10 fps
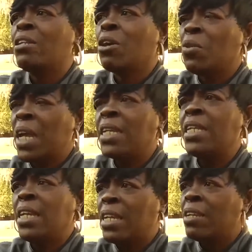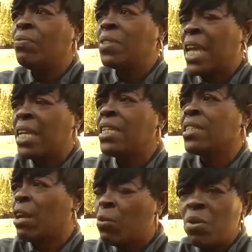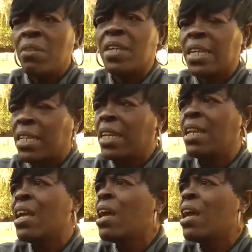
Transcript: know that did it, that that whoever that did it,